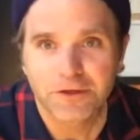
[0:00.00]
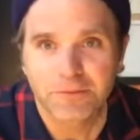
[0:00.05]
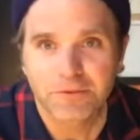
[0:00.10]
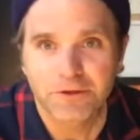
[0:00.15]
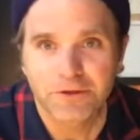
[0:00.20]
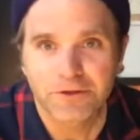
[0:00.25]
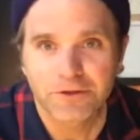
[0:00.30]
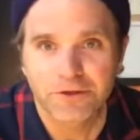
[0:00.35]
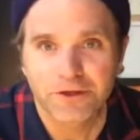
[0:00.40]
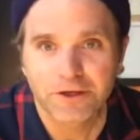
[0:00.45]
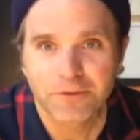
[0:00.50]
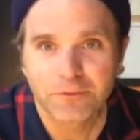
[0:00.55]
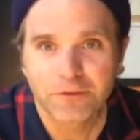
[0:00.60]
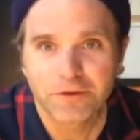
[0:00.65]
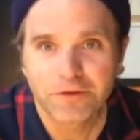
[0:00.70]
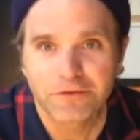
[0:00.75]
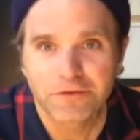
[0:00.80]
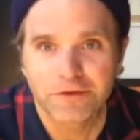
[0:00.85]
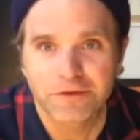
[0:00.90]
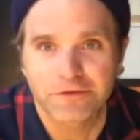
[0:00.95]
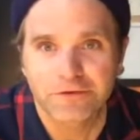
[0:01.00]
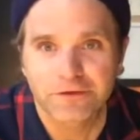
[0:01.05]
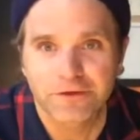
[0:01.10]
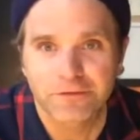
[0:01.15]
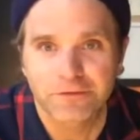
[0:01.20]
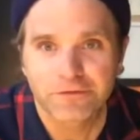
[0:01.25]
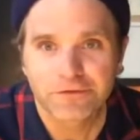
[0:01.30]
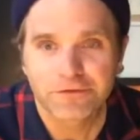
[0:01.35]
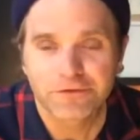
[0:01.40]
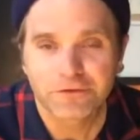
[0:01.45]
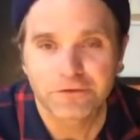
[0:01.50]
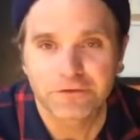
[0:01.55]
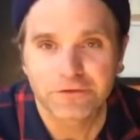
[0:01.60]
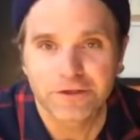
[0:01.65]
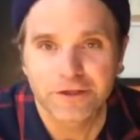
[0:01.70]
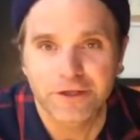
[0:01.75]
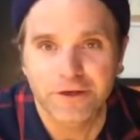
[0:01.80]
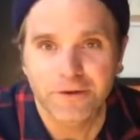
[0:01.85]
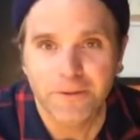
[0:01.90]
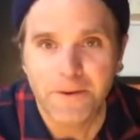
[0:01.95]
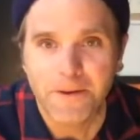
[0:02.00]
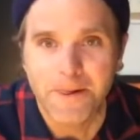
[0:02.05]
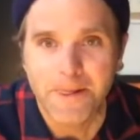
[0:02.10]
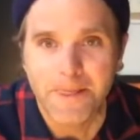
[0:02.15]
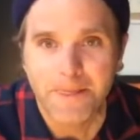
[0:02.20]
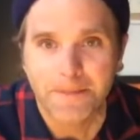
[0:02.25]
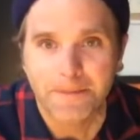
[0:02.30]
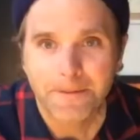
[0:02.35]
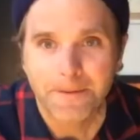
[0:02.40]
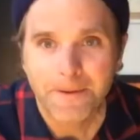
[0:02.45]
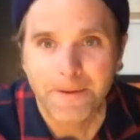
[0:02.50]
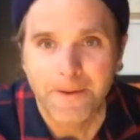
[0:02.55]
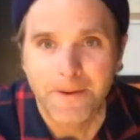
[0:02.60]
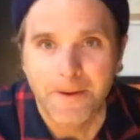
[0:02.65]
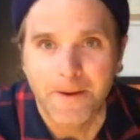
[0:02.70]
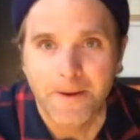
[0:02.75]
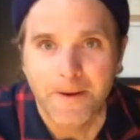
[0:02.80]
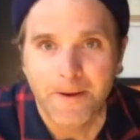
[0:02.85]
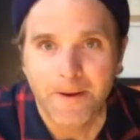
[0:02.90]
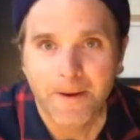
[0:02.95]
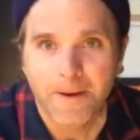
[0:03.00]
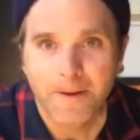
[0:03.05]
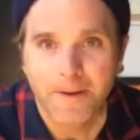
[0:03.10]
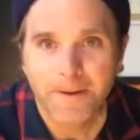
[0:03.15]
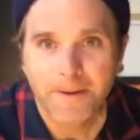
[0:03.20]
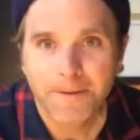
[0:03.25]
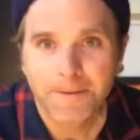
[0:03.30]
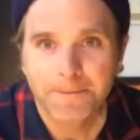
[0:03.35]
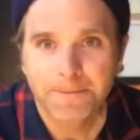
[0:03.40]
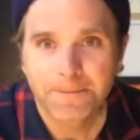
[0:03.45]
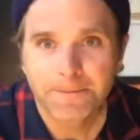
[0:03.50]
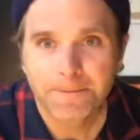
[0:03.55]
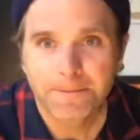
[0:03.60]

I'm going to click on one that's like self-serving here. Um,